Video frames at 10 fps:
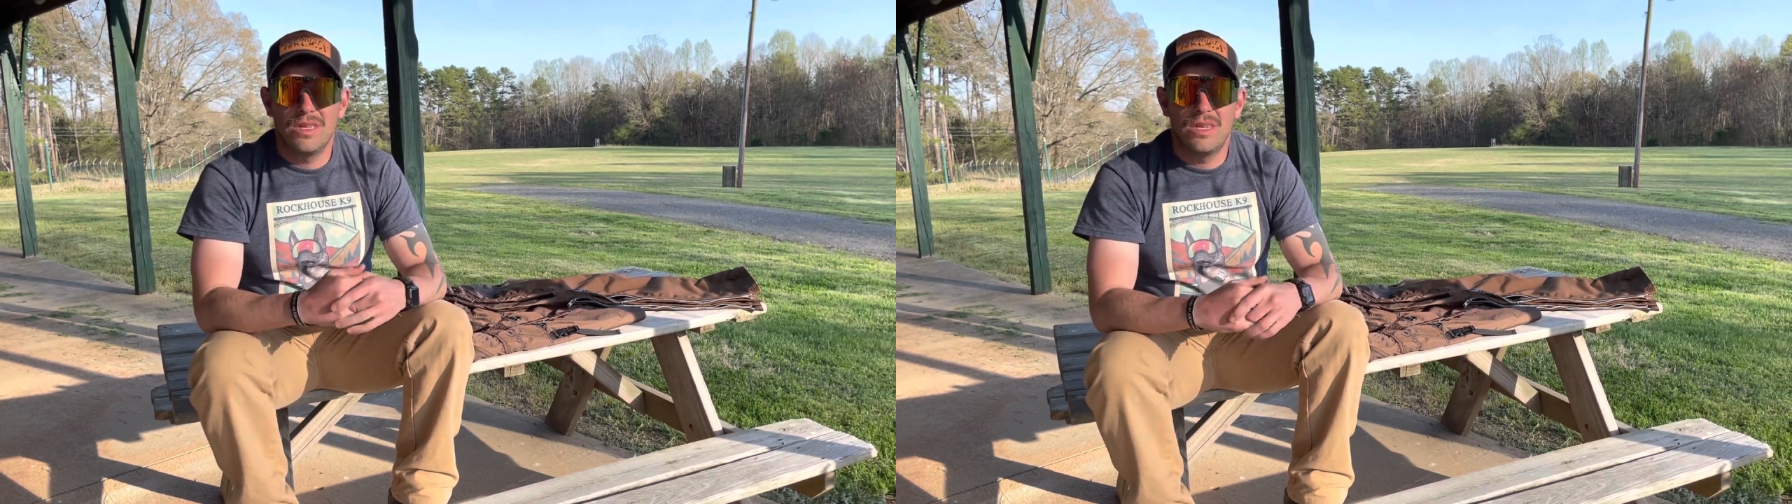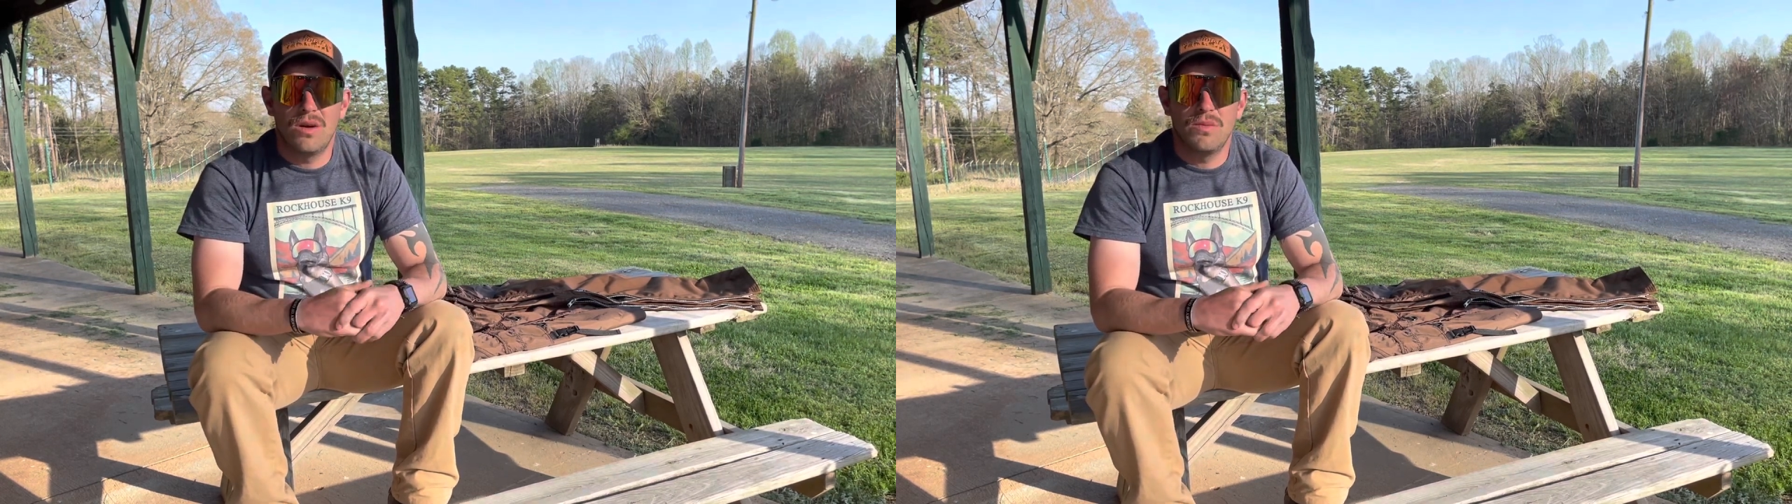
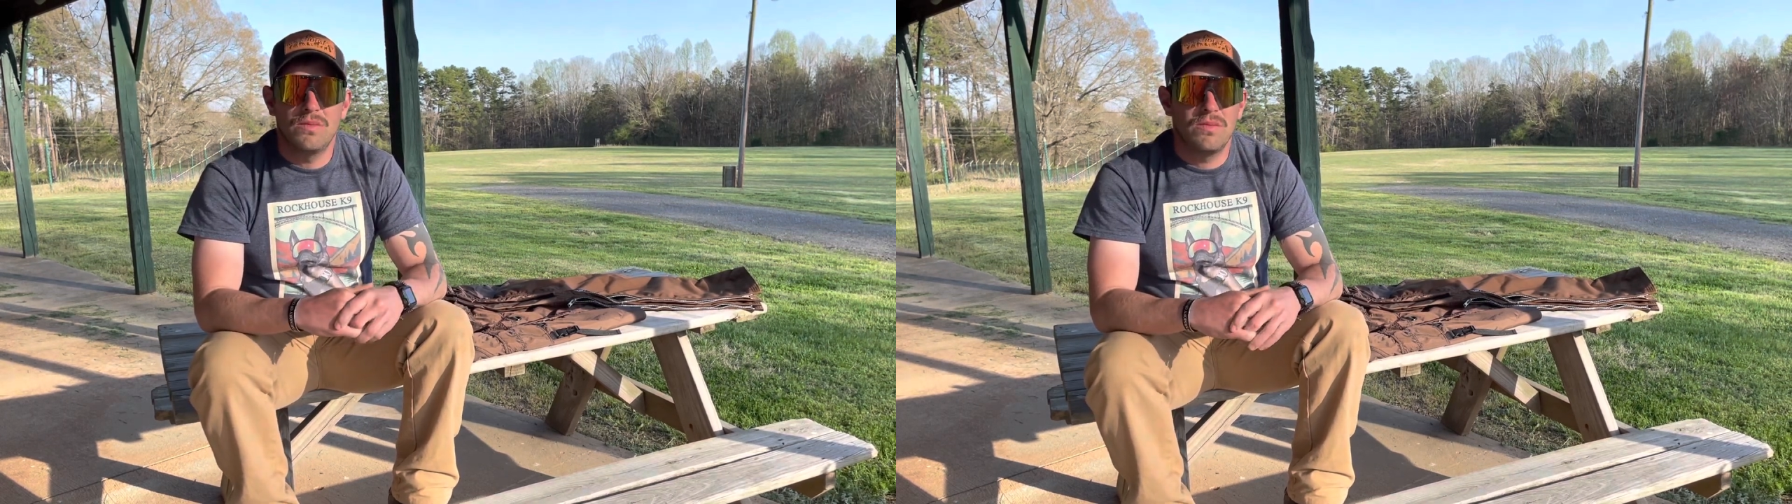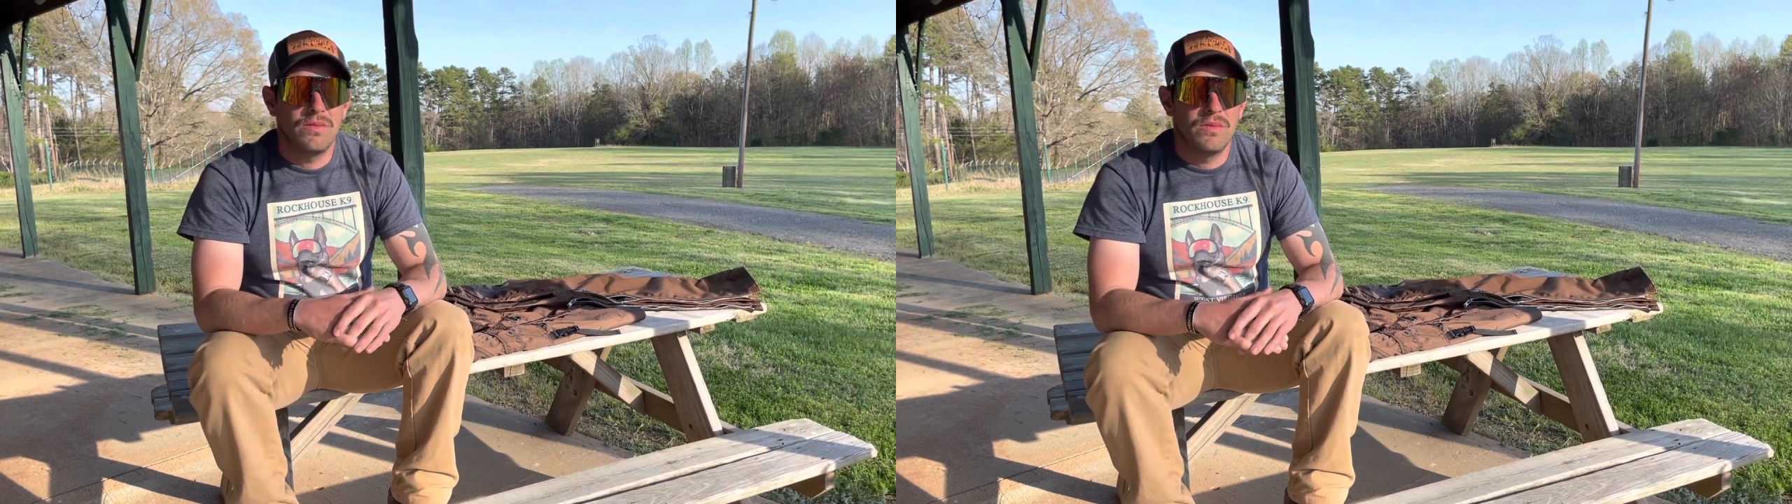don't
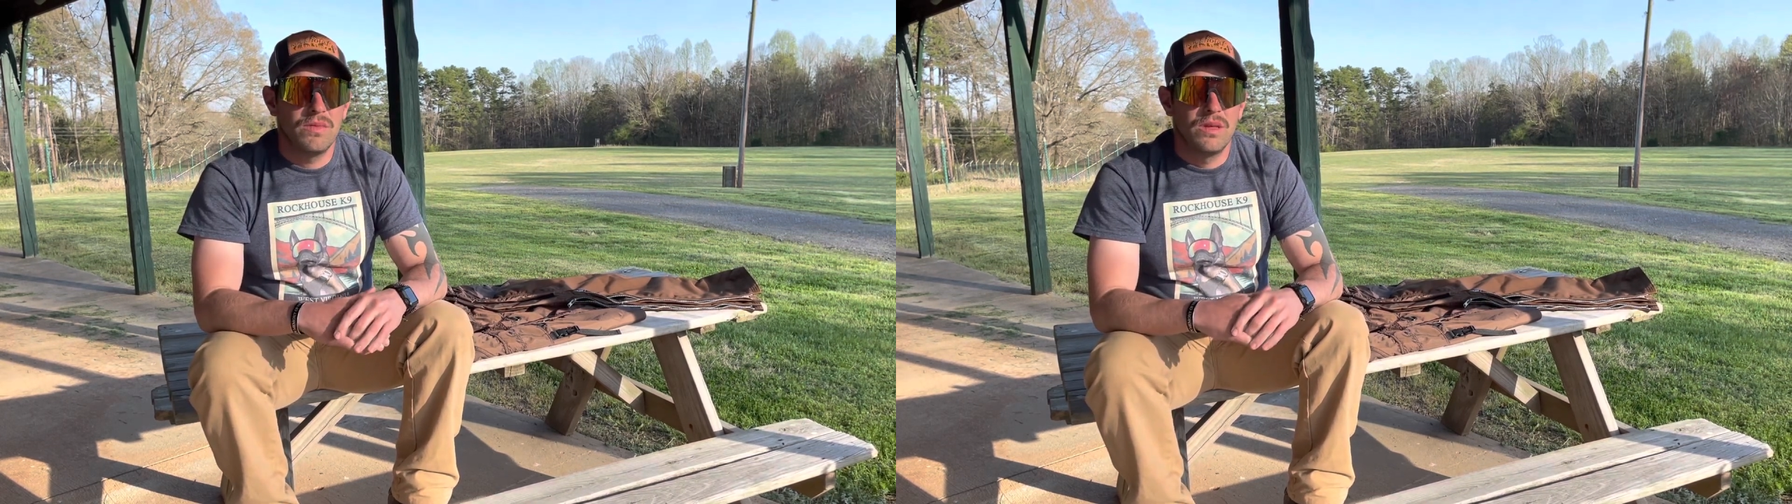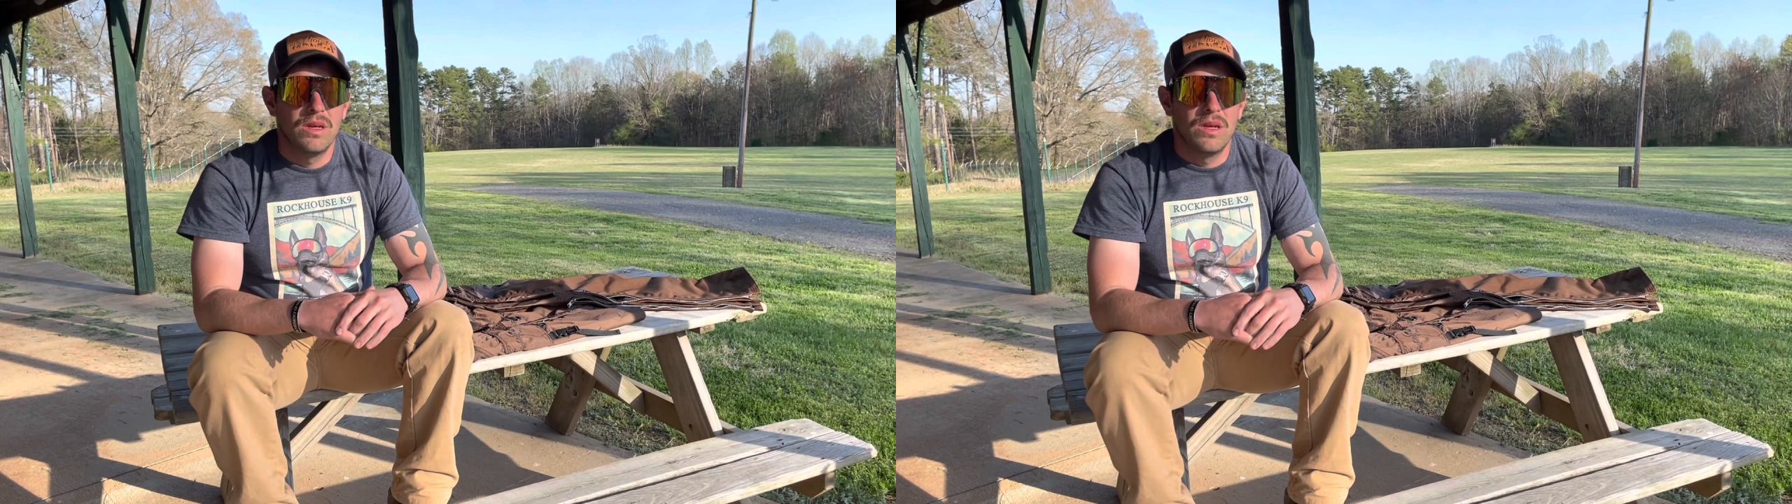
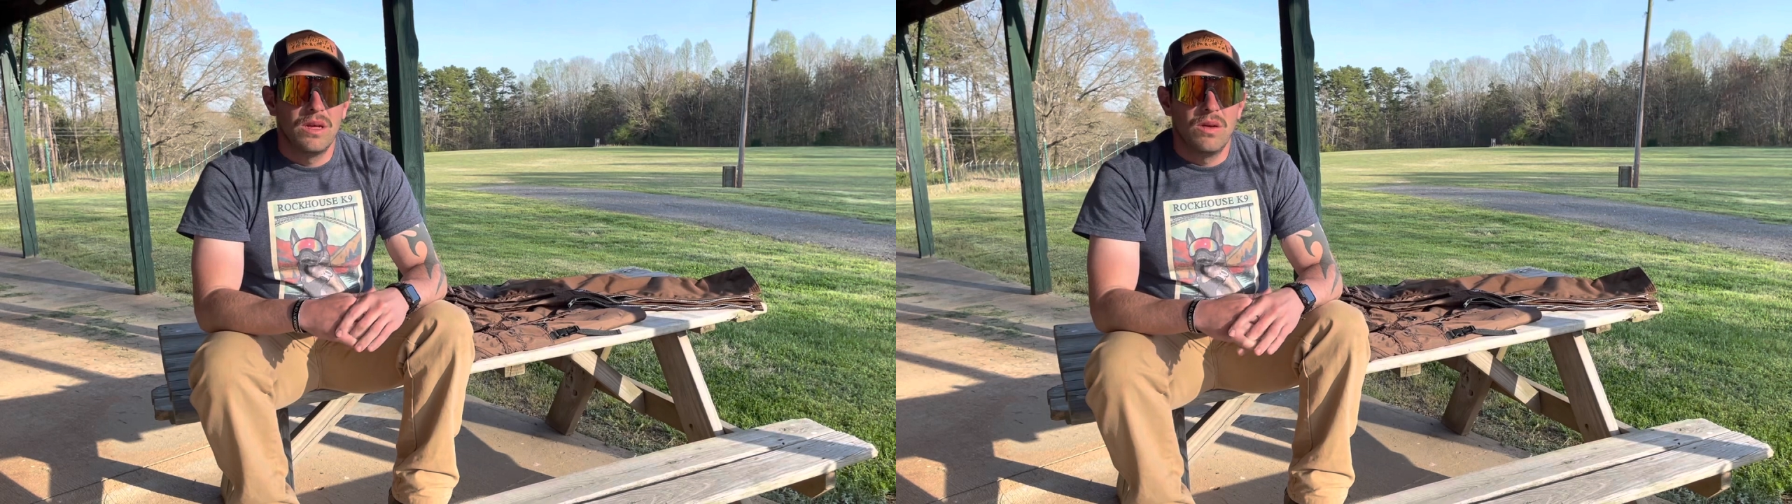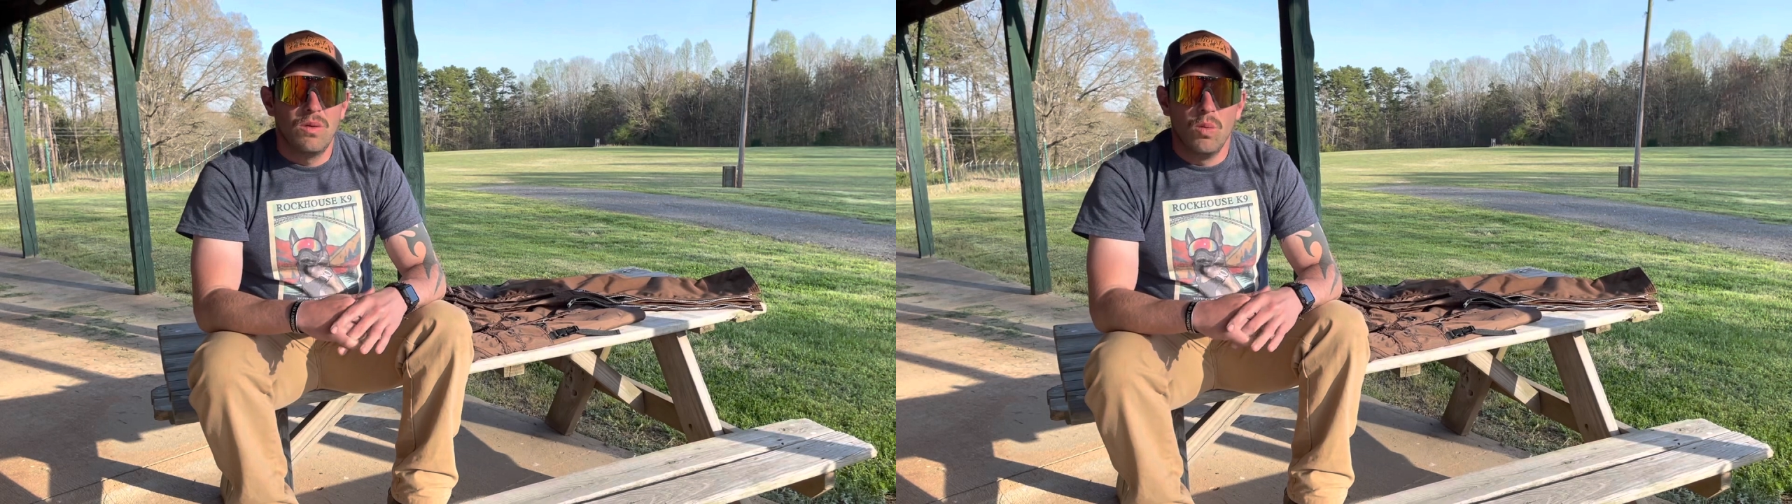
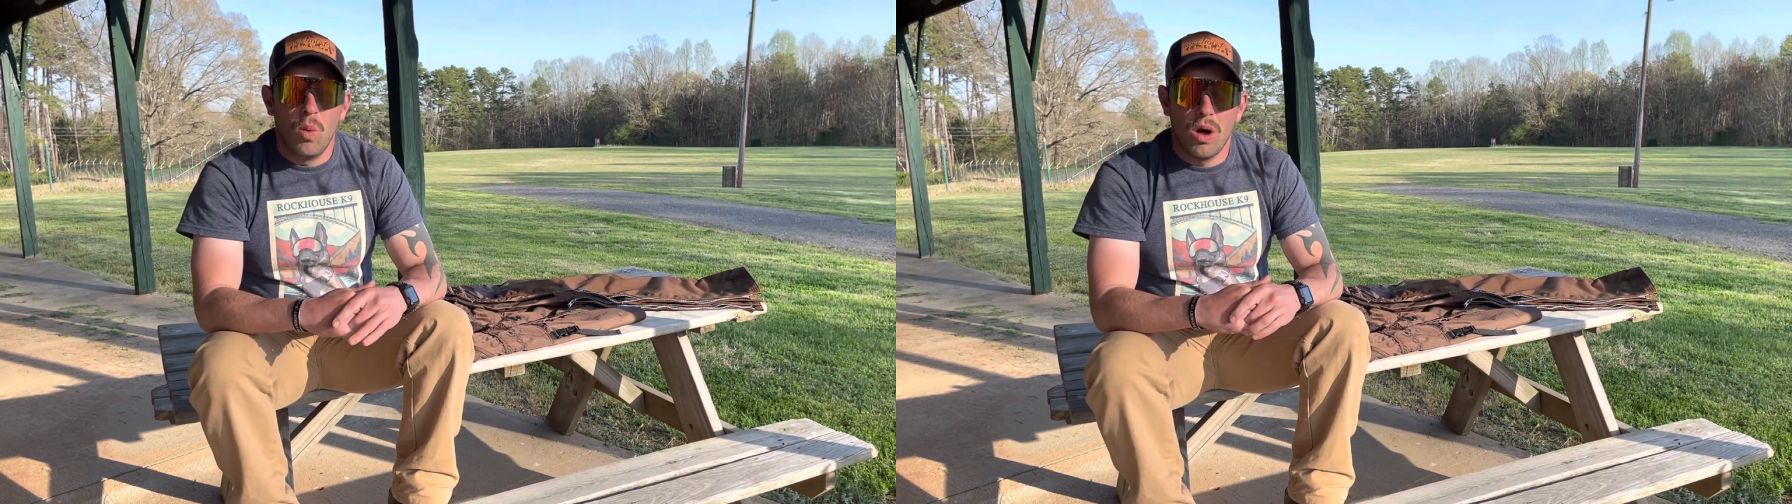want